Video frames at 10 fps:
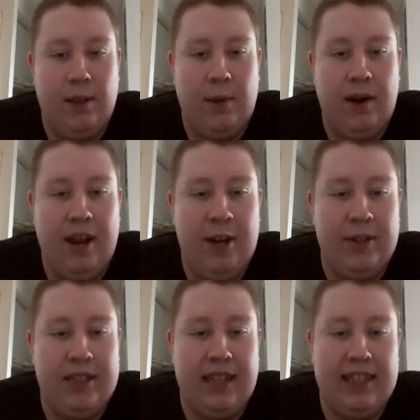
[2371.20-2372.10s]
very
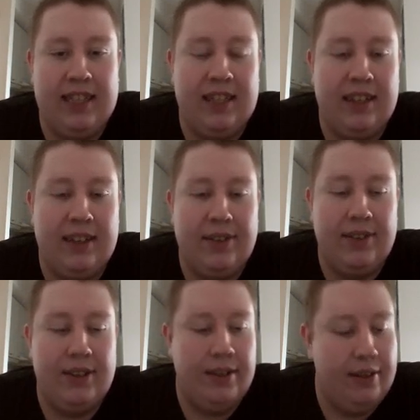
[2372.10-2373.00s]
interesting stuff.
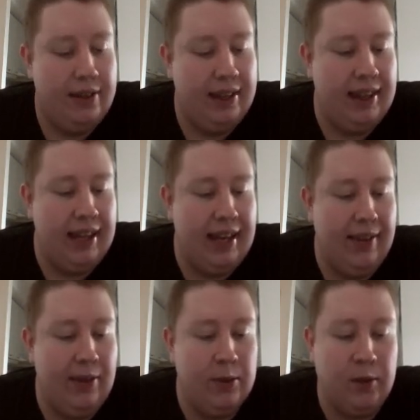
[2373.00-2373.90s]
And then
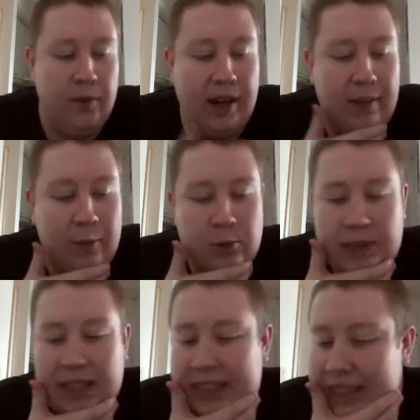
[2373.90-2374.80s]
in terms of what it was
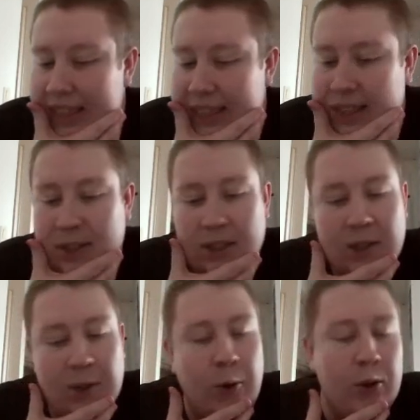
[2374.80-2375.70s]
missing,
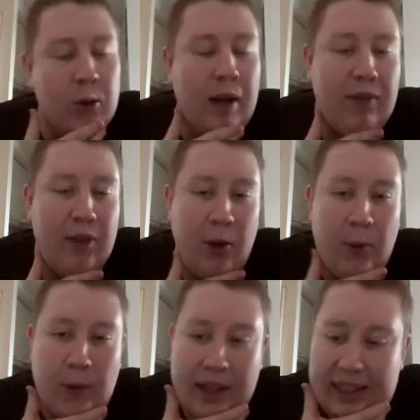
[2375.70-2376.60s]
an autumn
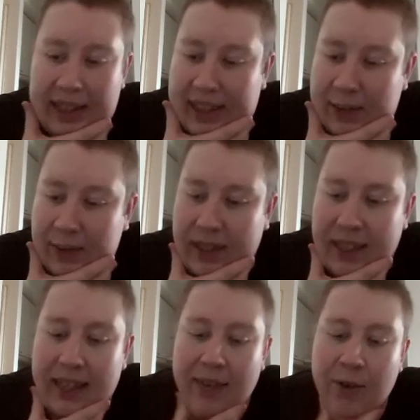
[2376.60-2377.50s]
afternoon, I think is one
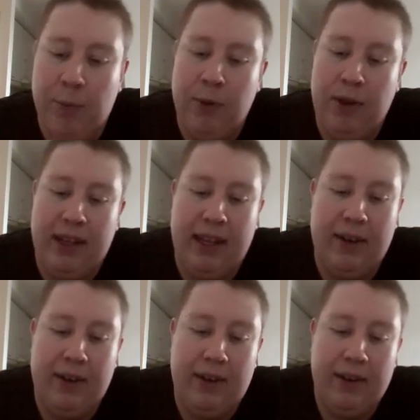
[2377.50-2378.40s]
that I would put it
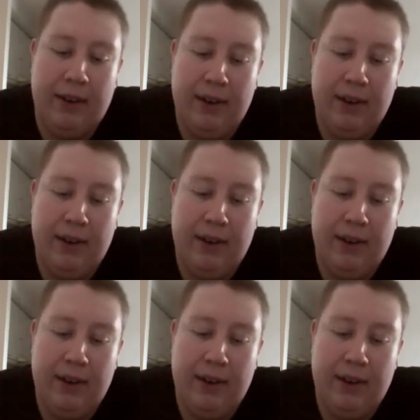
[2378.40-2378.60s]
here.